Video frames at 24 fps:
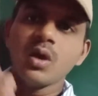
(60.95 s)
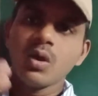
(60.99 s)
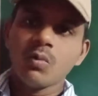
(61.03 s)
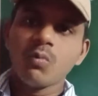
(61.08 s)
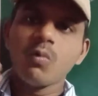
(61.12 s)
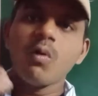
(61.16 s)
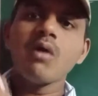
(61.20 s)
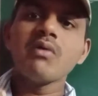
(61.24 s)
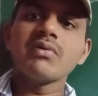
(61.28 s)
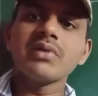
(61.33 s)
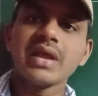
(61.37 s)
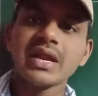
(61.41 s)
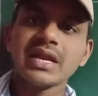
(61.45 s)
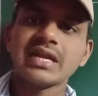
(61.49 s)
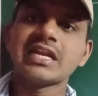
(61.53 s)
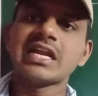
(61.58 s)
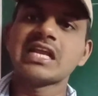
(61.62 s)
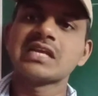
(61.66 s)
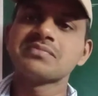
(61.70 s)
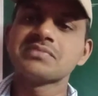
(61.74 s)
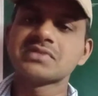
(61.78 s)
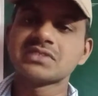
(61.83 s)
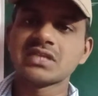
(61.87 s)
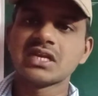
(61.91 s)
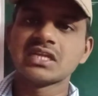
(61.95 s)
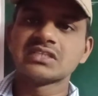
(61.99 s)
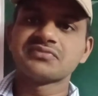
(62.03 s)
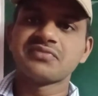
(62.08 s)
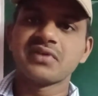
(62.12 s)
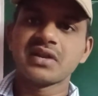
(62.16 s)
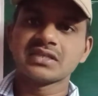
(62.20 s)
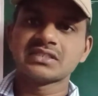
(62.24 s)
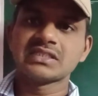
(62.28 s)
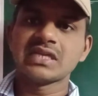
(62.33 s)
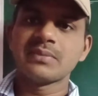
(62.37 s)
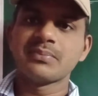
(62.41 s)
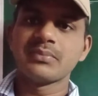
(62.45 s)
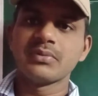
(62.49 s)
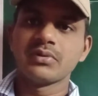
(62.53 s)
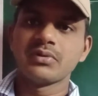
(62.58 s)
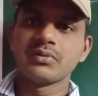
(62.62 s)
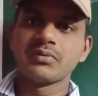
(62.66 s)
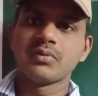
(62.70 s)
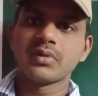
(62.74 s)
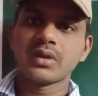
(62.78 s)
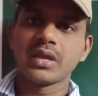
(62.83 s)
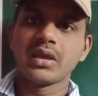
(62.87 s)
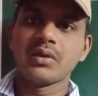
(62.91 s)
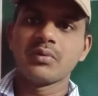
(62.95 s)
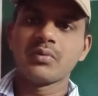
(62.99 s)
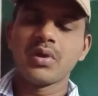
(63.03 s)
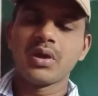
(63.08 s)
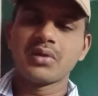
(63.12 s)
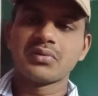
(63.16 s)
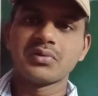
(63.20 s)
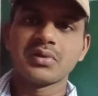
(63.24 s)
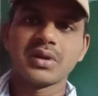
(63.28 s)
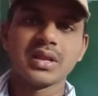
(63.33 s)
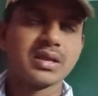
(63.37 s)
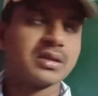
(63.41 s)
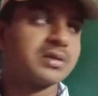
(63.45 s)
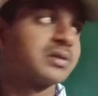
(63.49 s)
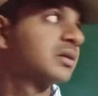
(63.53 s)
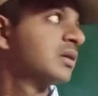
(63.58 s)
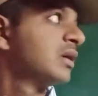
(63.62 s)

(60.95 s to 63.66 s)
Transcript: overhead transmission lines. For example, okay, we have to take